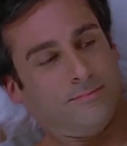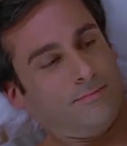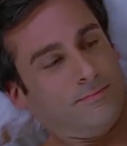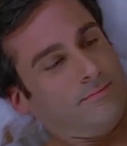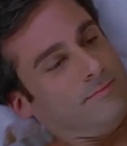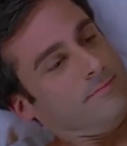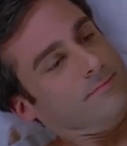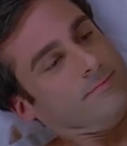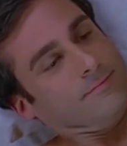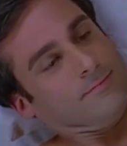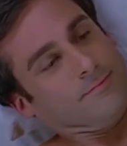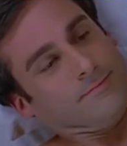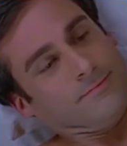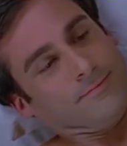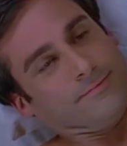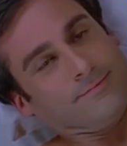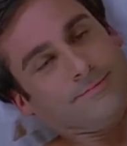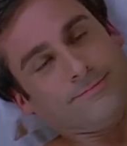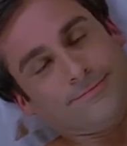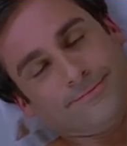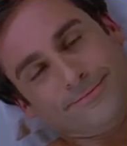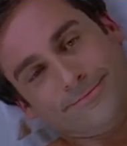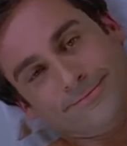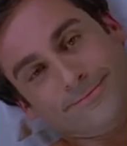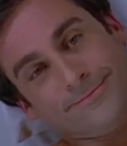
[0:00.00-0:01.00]
If she starts doing his
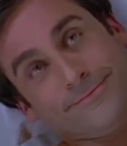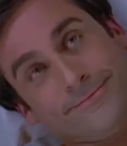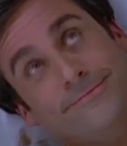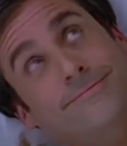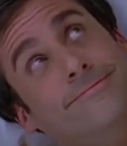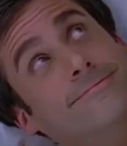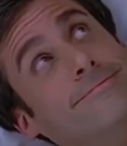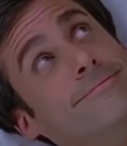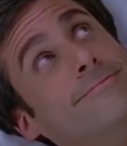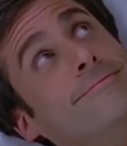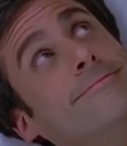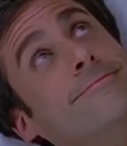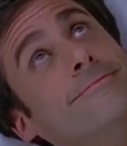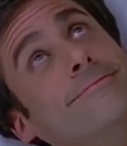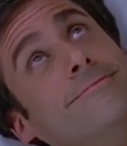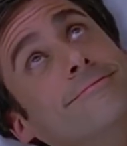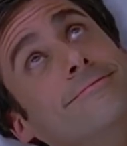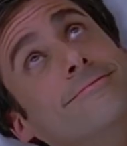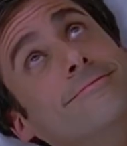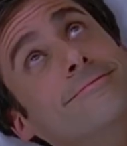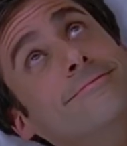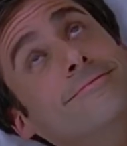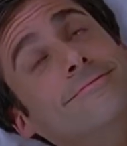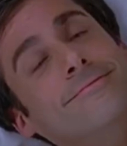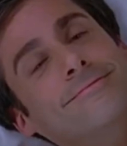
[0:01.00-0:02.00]
pubes, I'm out of here.
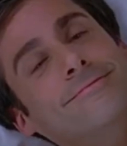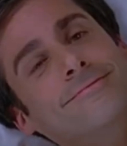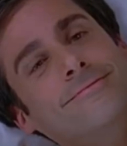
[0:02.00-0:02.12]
